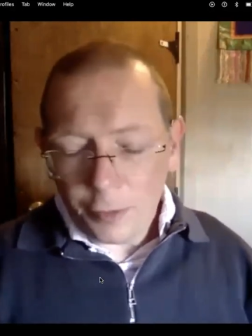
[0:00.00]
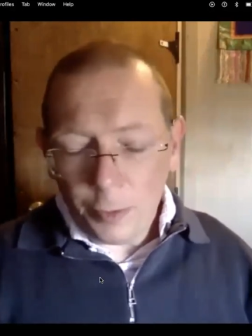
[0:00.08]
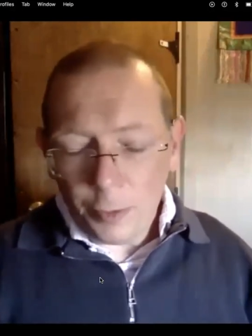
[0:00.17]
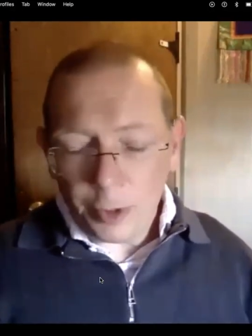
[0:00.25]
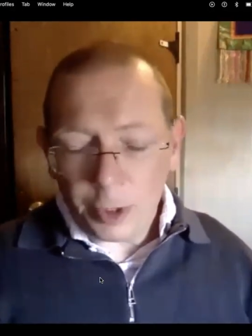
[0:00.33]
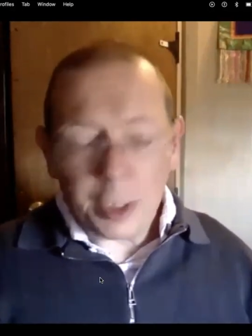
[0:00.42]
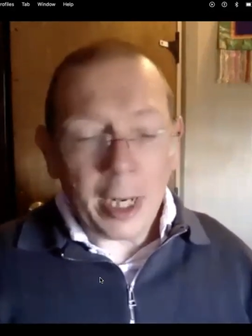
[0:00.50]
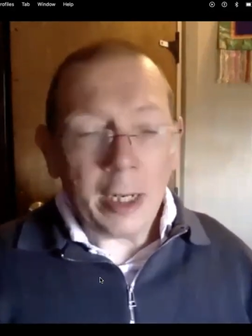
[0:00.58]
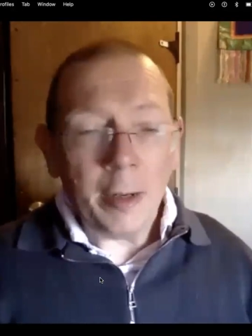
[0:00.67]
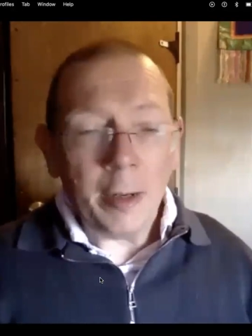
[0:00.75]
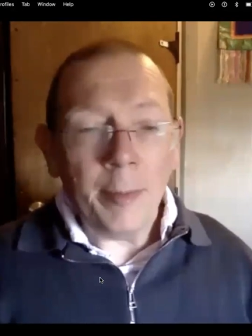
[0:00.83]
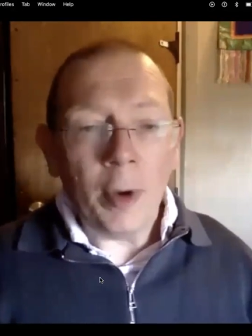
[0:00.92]
And so if you
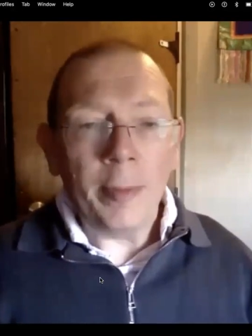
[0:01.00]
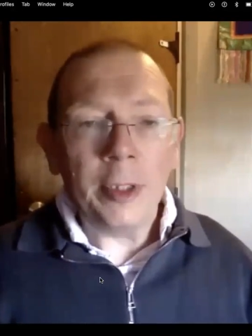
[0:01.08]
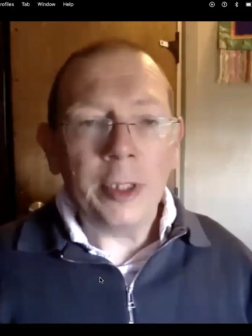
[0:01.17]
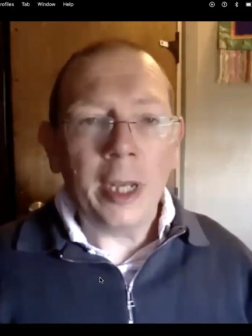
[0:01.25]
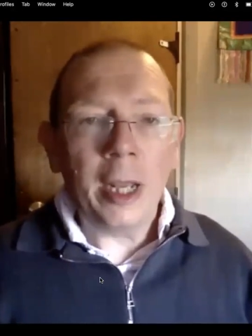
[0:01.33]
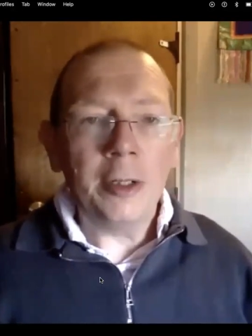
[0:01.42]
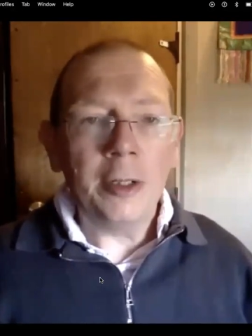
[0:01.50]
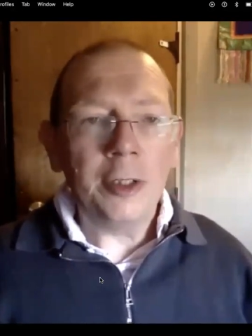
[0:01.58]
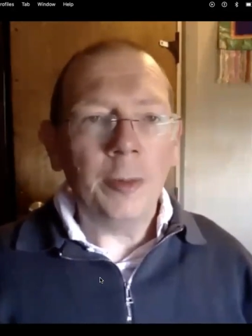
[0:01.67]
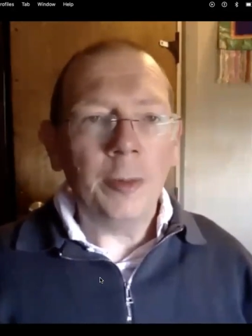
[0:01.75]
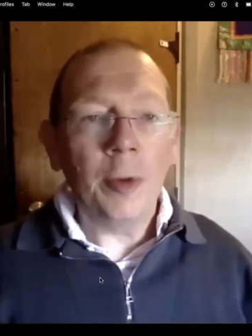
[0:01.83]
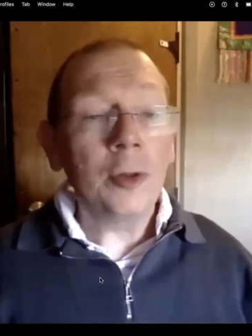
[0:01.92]
would just take a moment to
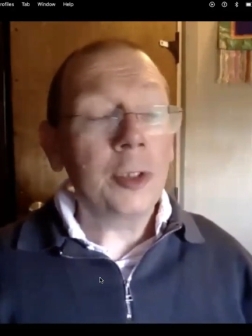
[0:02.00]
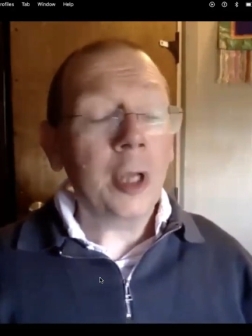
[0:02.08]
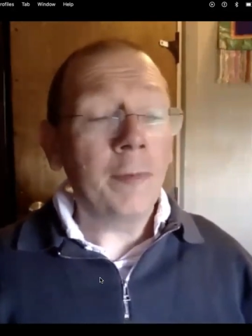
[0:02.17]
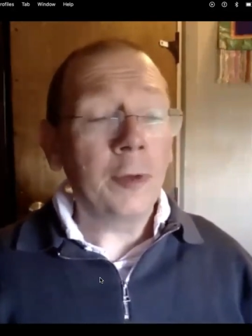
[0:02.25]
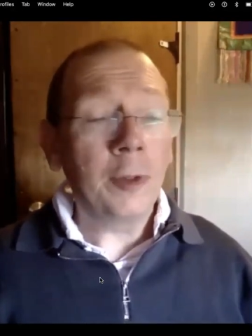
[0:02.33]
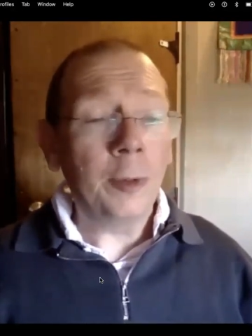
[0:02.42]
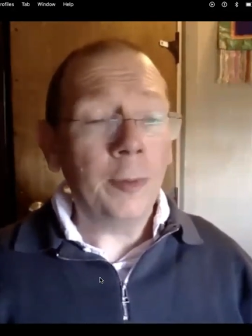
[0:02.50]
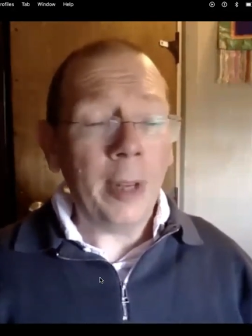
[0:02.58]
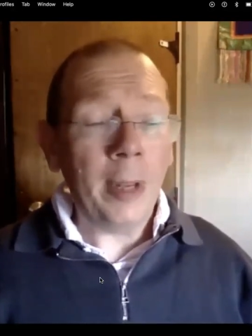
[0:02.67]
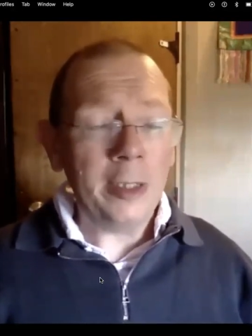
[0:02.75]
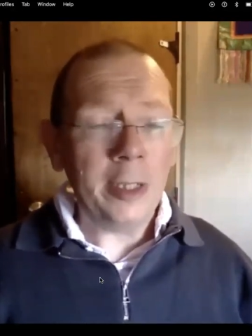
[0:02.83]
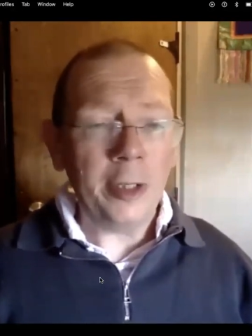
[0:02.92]
get into your most
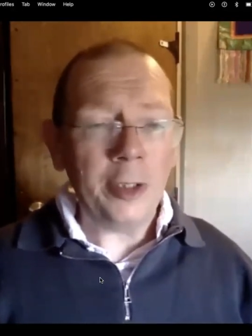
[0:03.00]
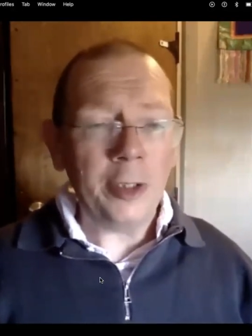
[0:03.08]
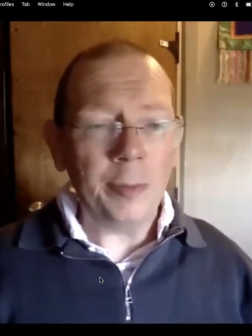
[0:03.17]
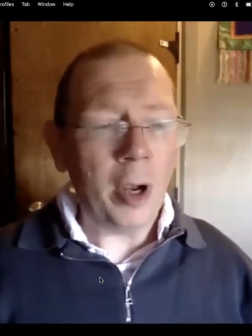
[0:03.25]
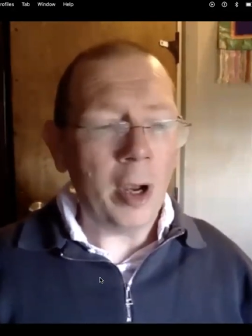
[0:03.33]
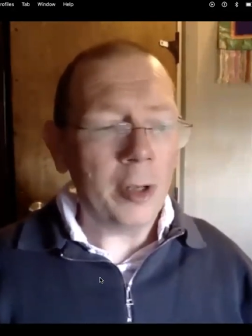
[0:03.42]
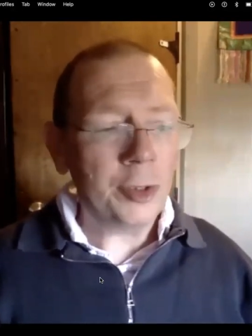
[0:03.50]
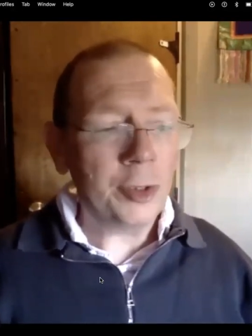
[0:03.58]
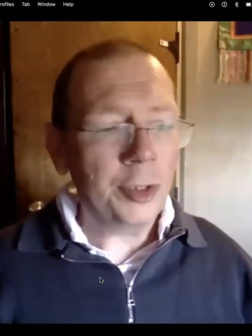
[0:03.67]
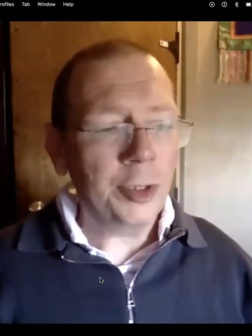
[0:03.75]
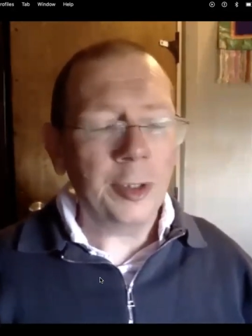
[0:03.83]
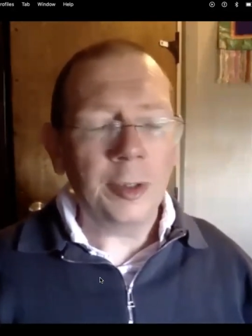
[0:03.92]
comfortable meditation
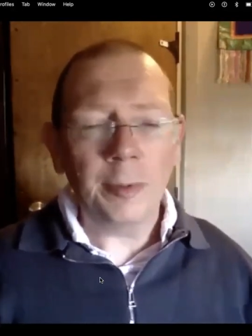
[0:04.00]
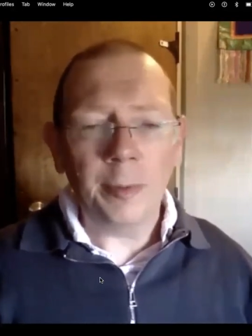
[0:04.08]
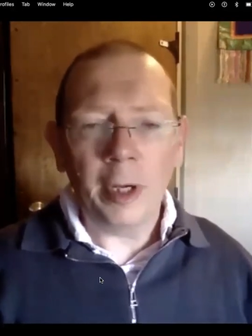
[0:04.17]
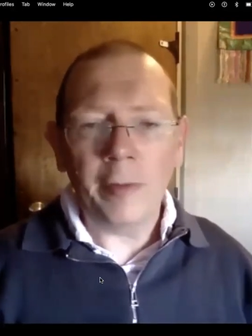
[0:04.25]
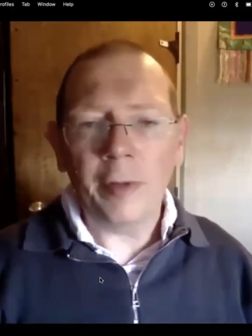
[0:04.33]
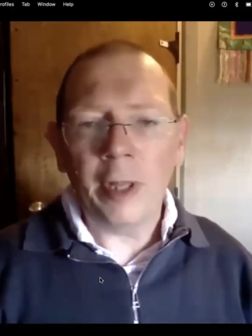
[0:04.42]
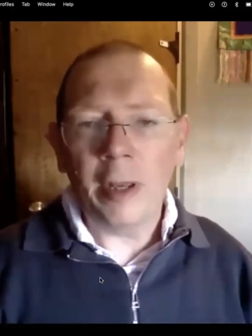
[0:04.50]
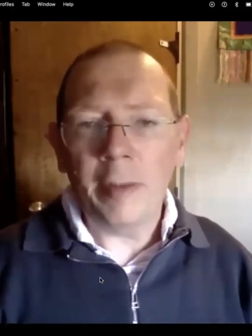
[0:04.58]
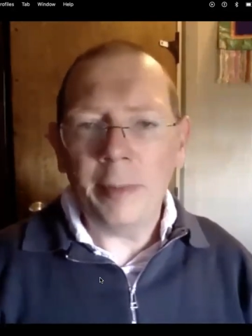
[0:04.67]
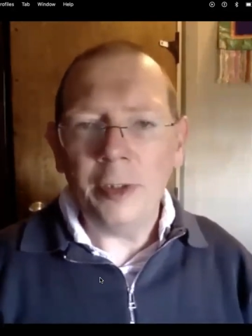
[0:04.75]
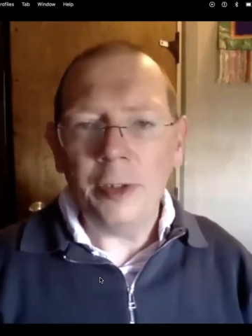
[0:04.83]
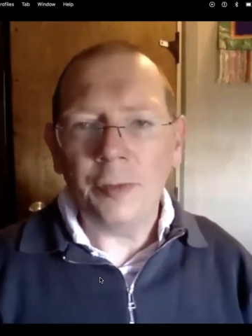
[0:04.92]
posture,
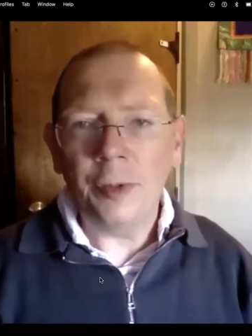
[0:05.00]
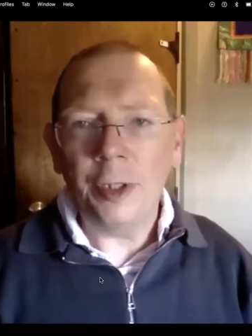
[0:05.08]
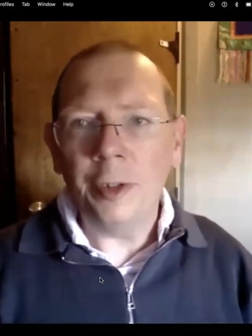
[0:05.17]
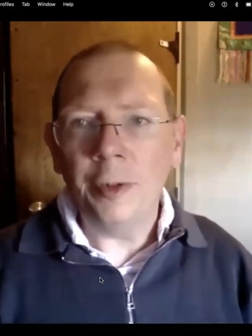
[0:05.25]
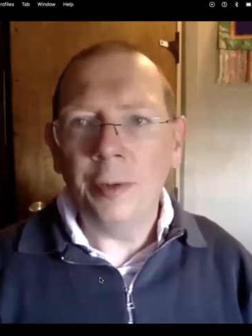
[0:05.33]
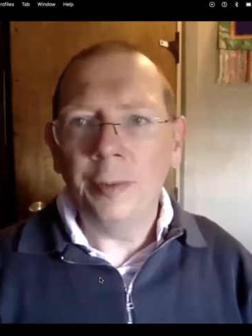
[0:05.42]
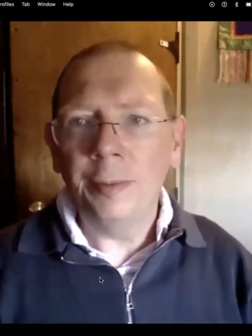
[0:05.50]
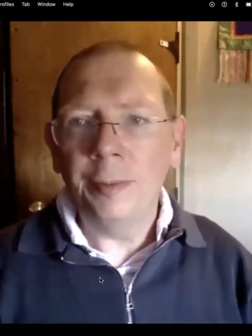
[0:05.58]
whatever that means for